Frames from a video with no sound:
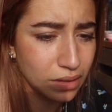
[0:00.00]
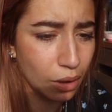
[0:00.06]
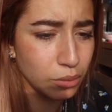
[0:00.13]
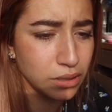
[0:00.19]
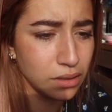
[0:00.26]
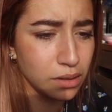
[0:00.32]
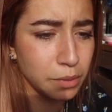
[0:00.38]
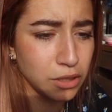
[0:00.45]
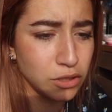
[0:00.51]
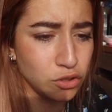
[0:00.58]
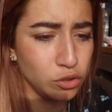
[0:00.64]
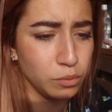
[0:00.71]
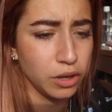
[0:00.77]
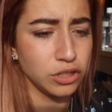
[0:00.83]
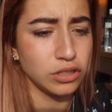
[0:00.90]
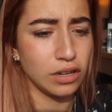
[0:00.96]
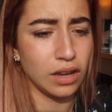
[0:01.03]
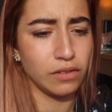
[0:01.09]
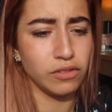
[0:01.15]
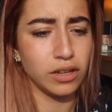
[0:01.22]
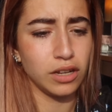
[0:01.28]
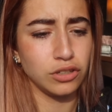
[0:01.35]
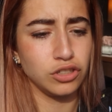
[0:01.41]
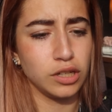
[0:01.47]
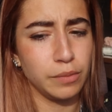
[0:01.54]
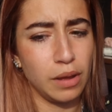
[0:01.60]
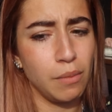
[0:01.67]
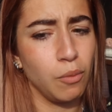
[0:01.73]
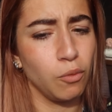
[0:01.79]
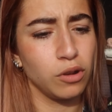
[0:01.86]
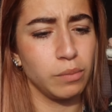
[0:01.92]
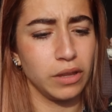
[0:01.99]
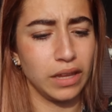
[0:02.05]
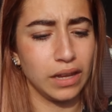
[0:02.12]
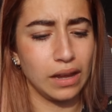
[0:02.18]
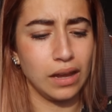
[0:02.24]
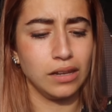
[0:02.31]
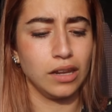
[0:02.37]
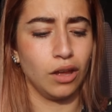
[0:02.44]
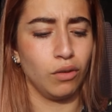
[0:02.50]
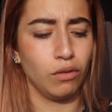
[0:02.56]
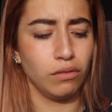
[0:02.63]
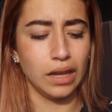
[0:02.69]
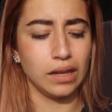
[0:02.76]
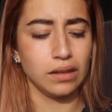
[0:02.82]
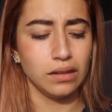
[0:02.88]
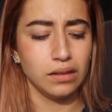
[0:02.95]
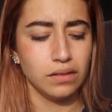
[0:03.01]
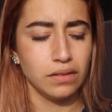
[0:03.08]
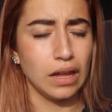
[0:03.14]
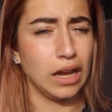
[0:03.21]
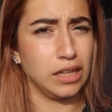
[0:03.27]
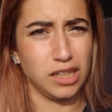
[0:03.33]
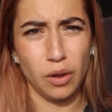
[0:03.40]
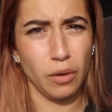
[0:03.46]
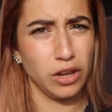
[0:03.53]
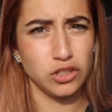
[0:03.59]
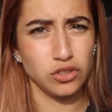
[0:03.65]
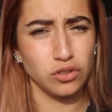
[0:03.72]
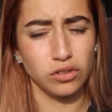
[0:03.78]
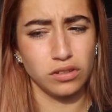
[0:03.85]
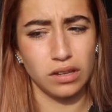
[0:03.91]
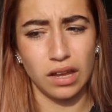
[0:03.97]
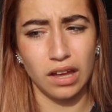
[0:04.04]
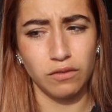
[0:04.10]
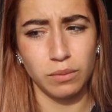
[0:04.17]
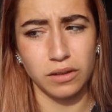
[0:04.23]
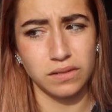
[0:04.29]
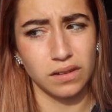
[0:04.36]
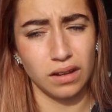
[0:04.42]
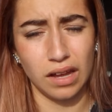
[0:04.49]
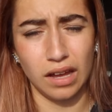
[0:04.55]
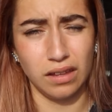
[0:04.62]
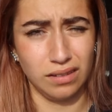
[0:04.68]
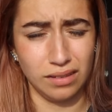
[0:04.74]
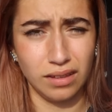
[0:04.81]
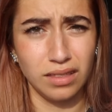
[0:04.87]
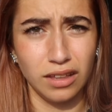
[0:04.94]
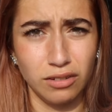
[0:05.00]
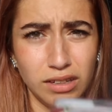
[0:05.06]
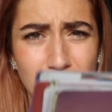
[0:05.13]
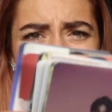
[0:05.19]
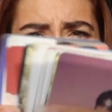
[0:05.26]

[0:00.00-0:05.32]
that was a little bit too much I kind of feel like I should have bought more but like I know like I know I shouldn't have because like I literally